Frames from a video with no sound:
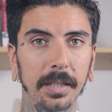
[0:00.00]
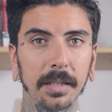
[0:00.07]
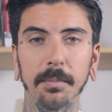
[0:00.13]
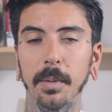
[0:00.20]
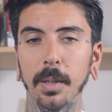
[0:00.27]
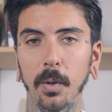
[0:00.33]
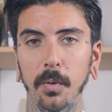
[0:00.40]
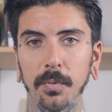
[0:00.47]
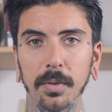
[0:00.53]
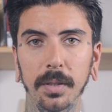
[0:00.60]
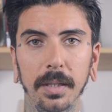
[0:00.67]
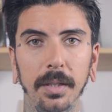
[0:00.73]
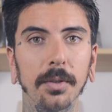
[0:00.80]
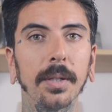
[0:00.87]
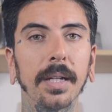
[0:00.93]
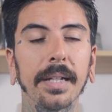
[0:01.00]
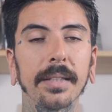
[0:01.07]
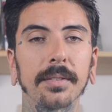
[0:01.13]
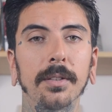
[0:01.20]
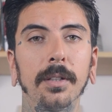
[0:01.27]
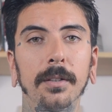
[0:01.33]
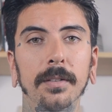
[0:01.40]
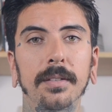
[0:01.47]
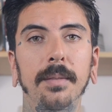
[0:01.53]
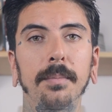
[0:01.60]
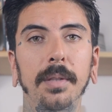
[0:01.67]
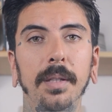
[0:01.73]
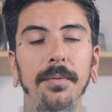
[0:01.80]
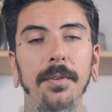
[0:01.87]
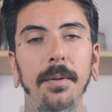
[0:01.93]
and hopefully you guys learn
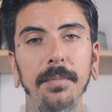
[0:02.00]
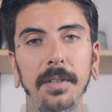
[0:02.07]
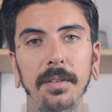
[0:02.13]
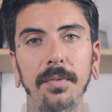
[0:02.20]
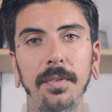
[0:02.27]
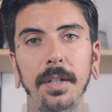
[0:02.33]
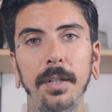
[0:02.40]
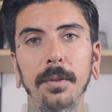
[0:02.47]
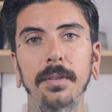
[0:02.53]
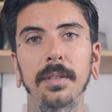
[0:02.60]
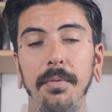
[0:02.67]
something from these videos.